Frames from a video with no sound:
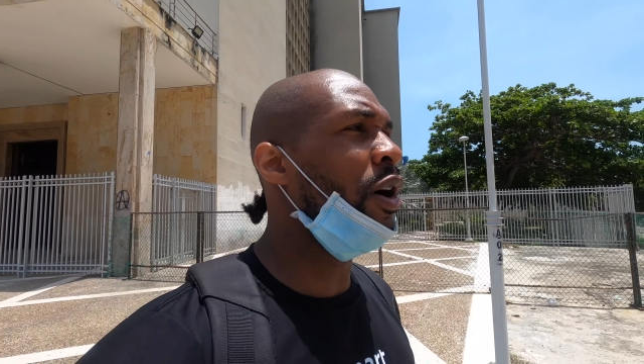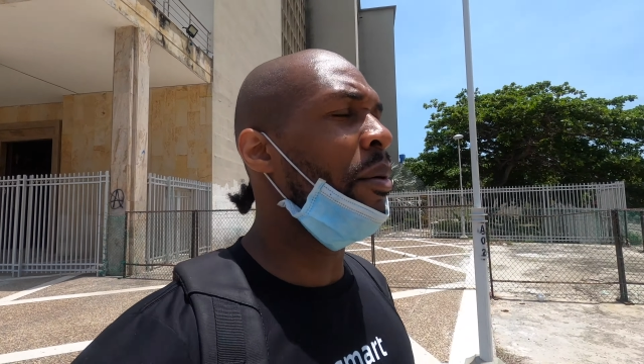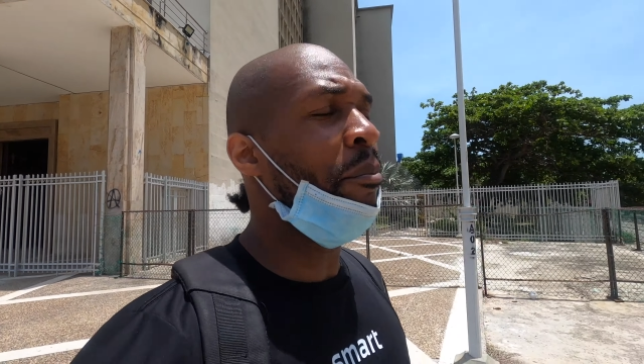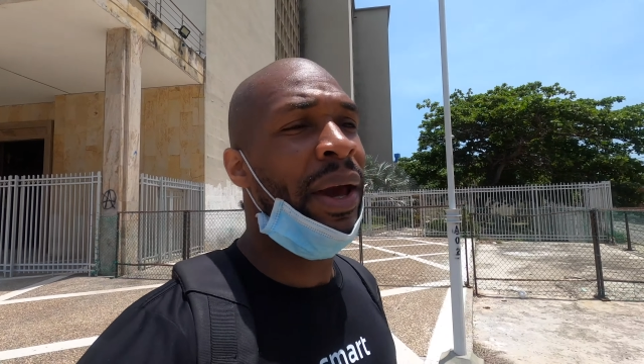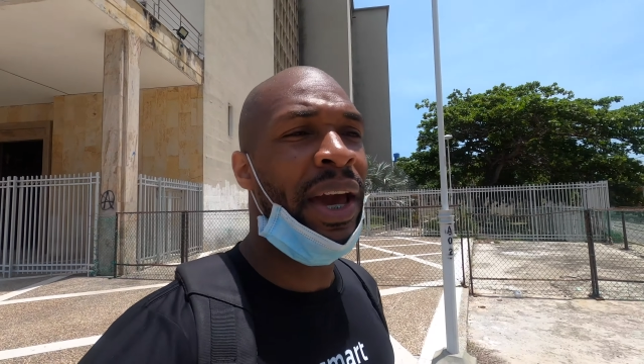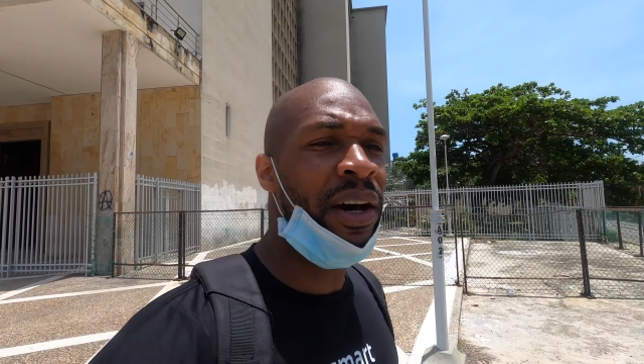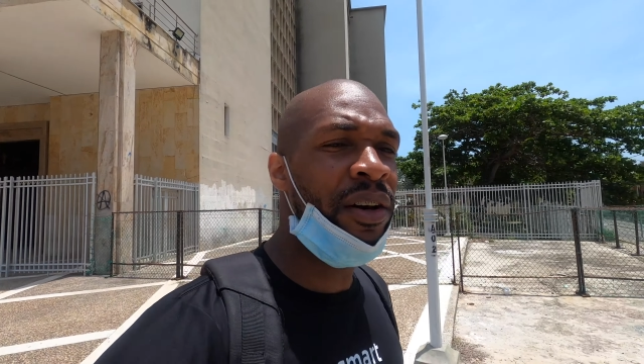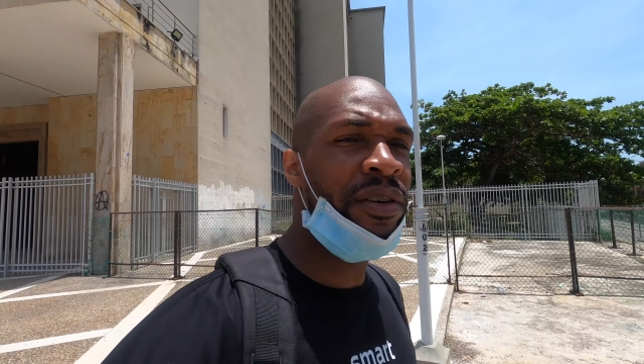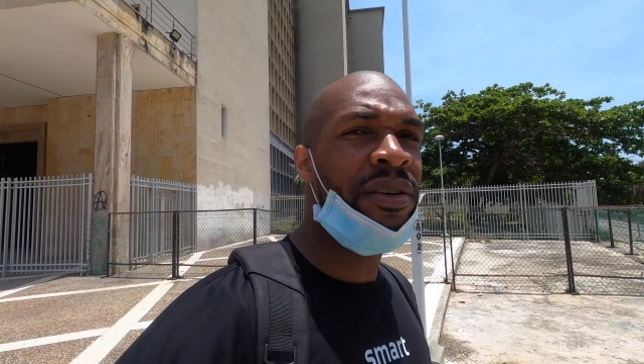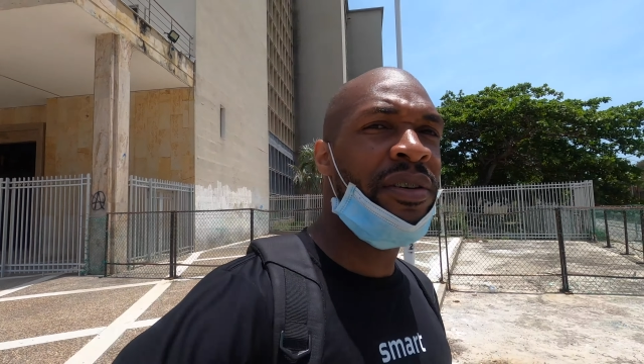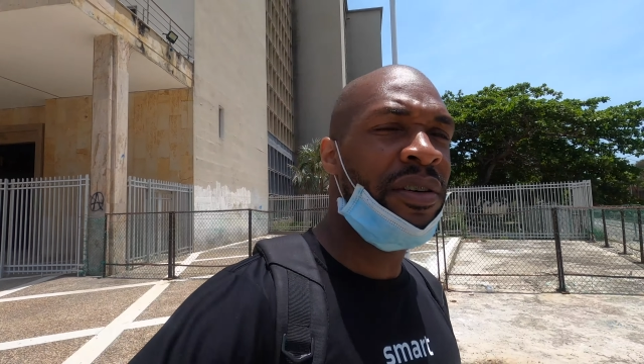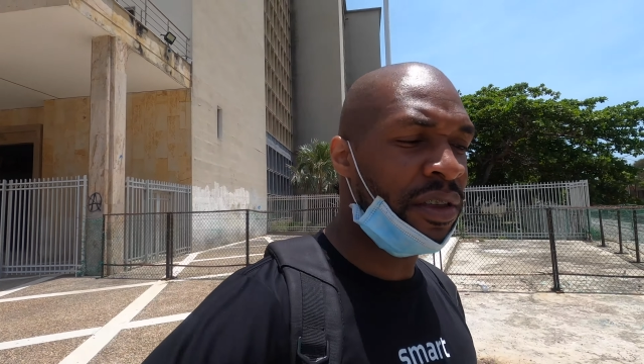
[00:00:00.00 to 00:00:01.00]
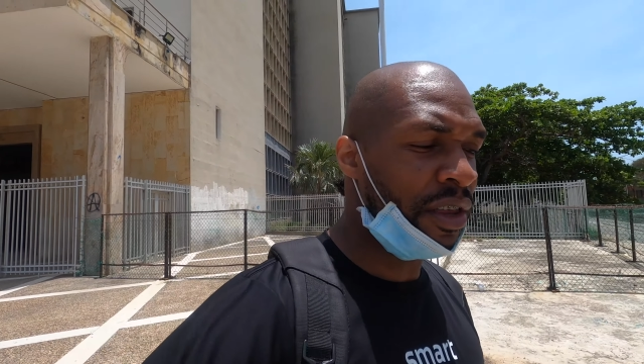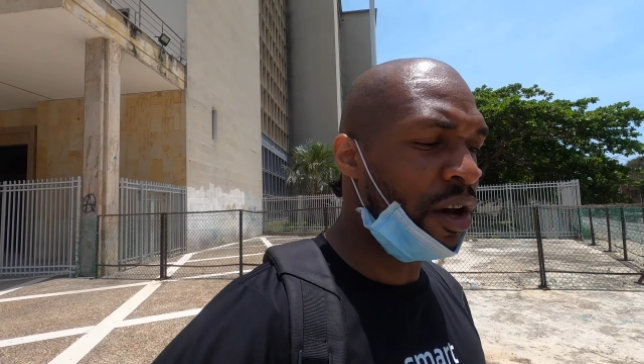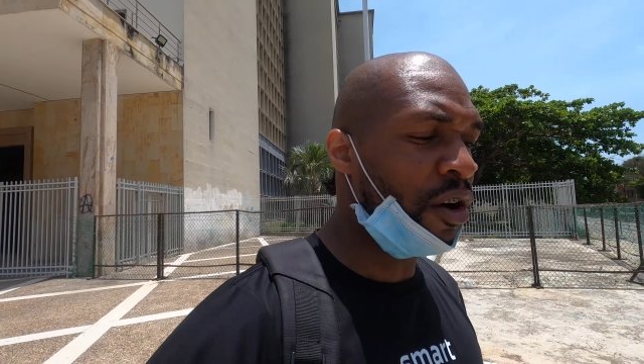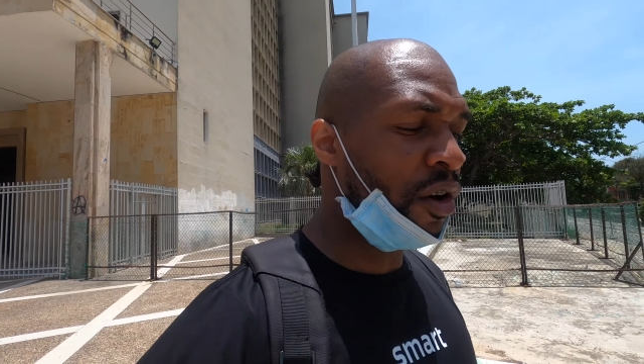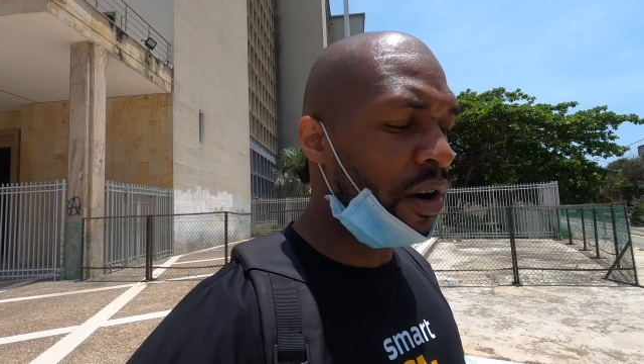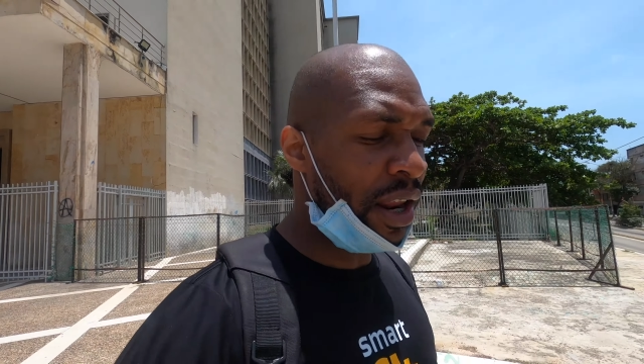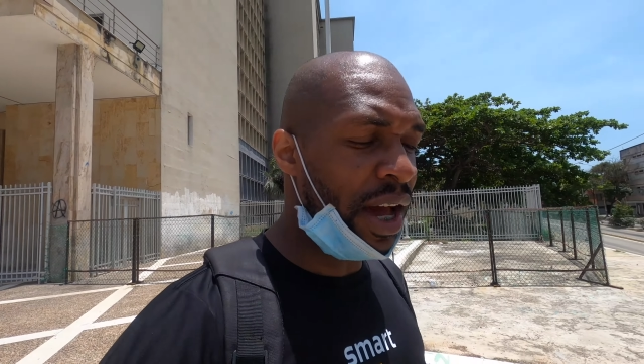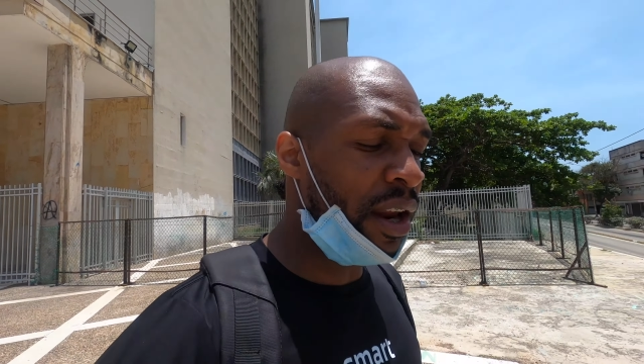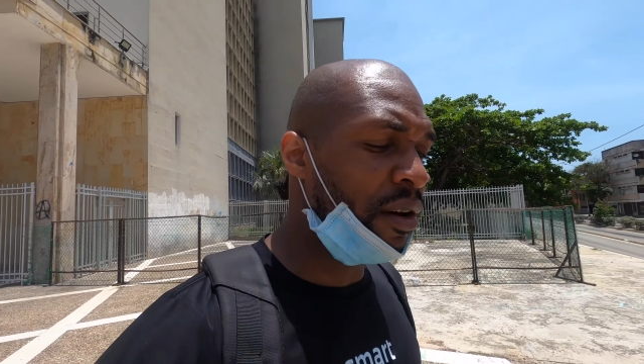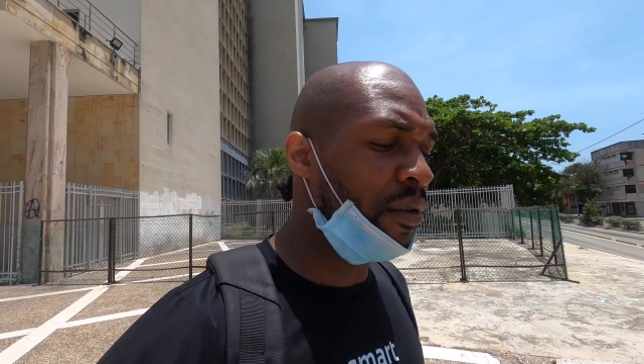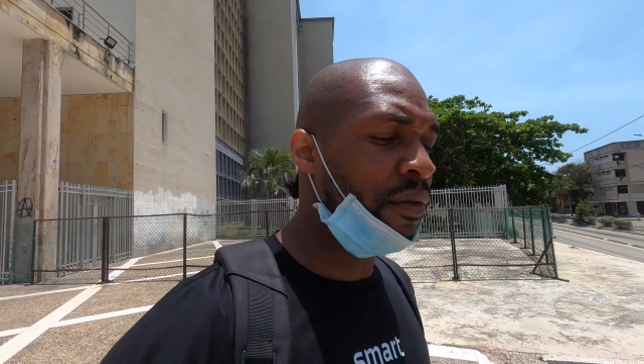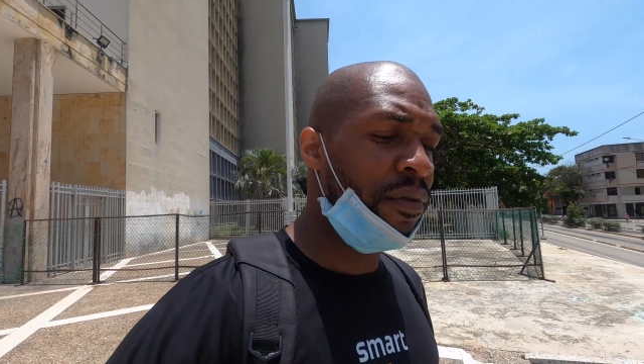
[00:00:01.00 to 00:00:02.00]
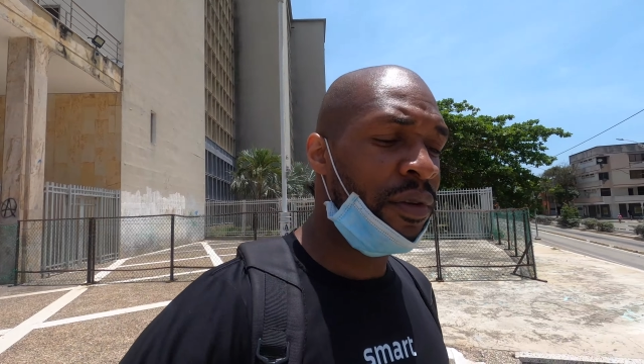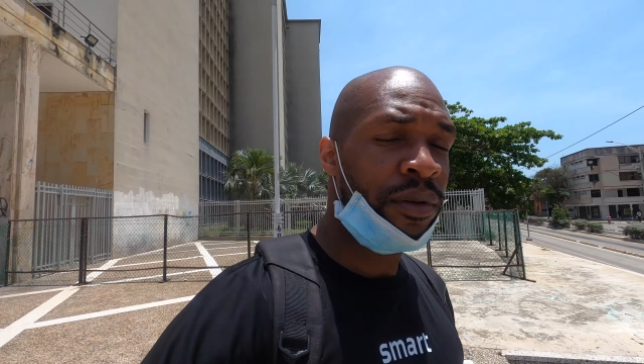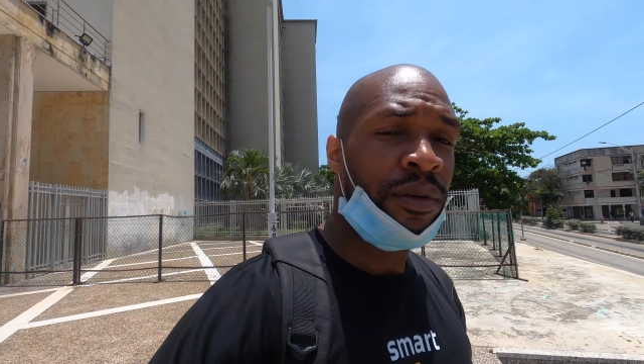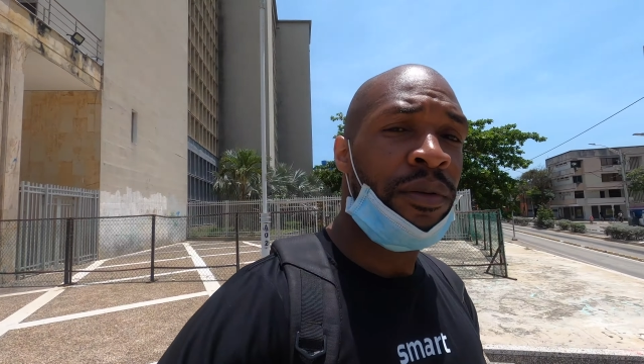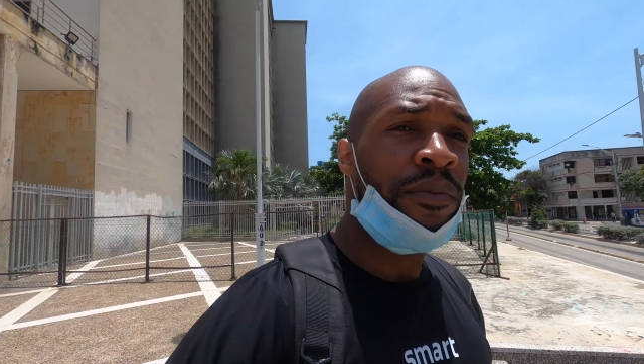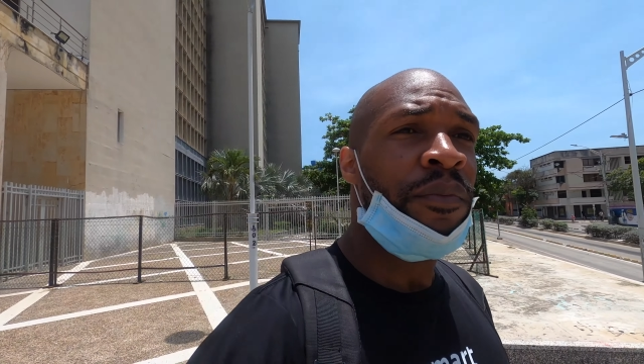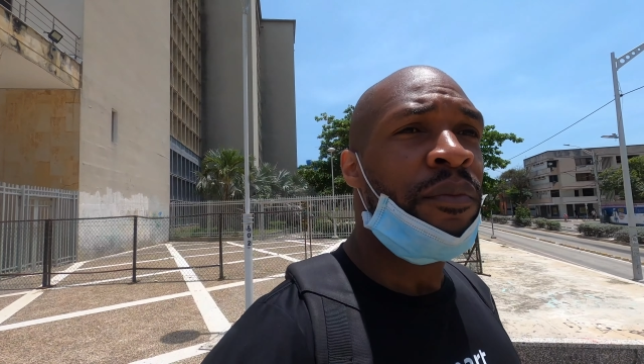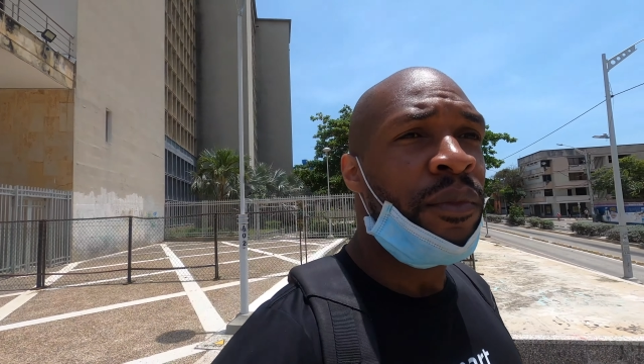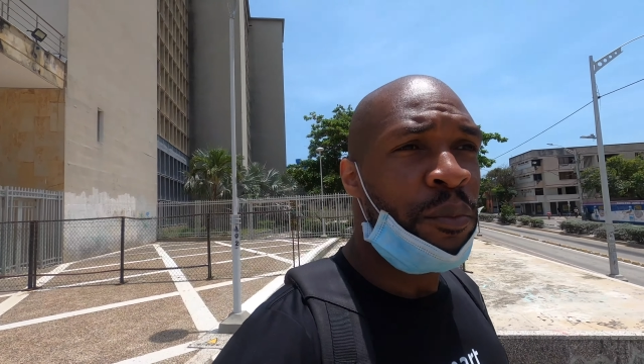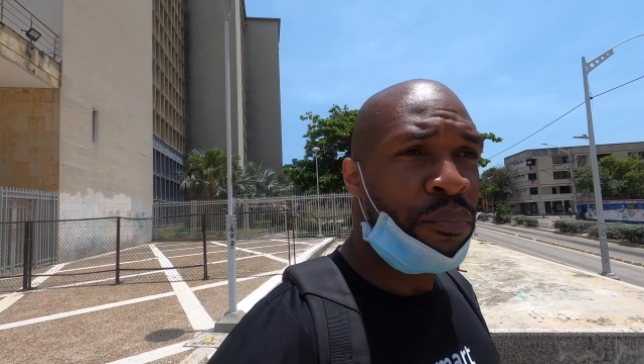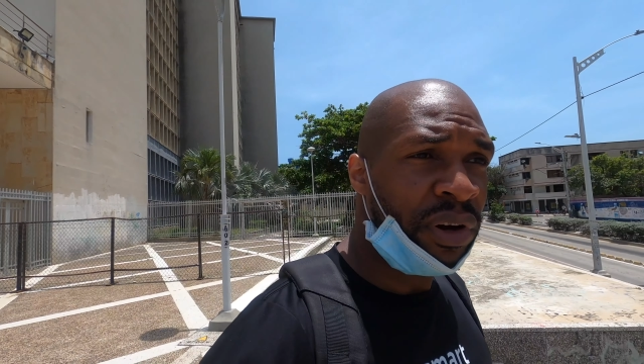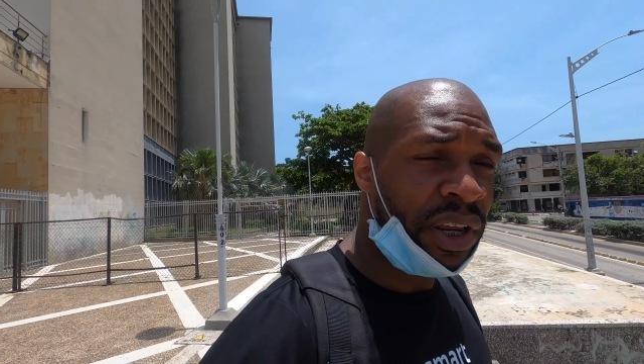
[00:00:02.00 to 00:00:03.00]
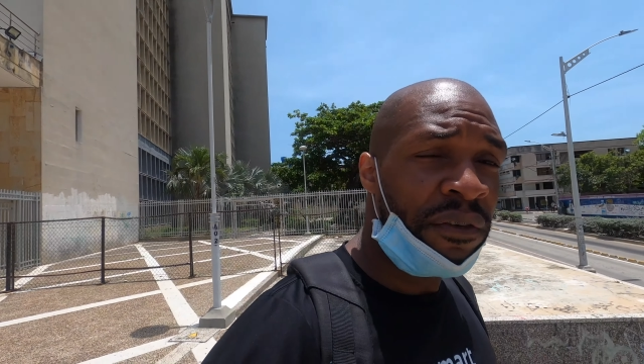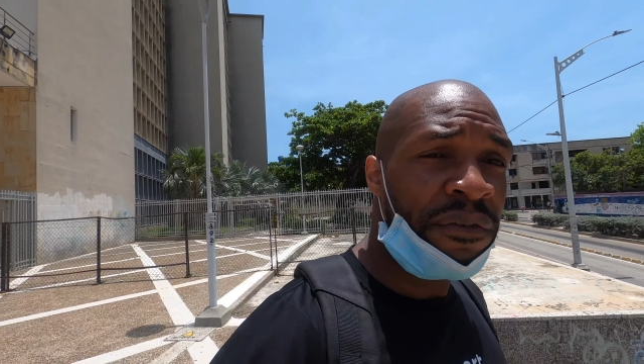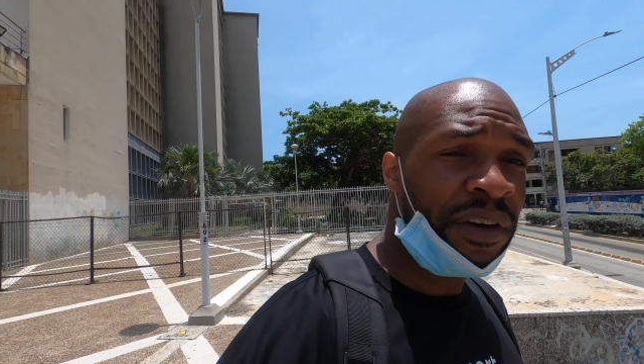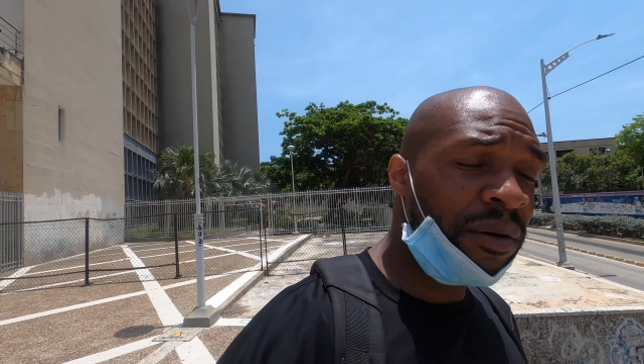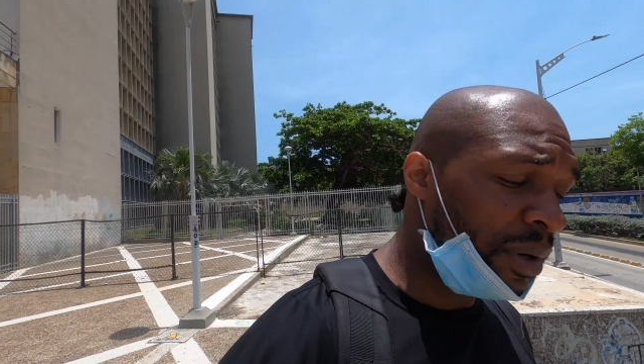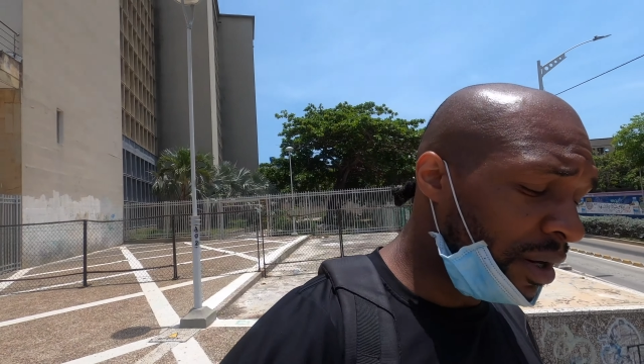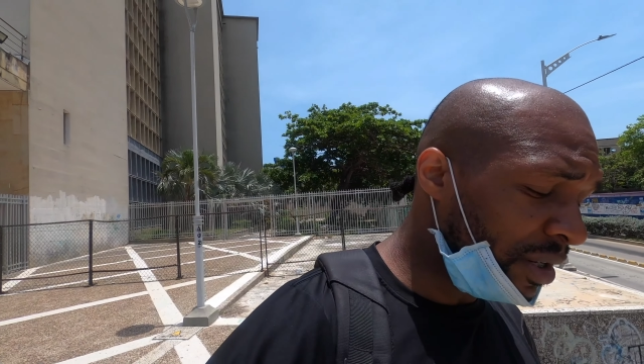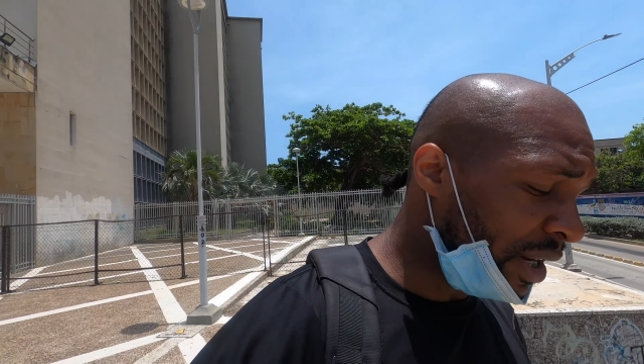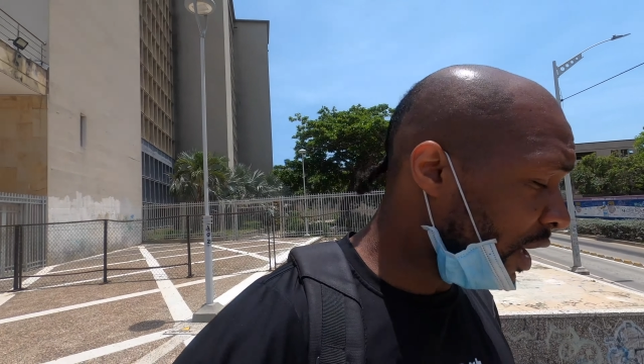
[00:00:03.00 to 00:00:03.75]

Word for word: are males there are a lot of pretty females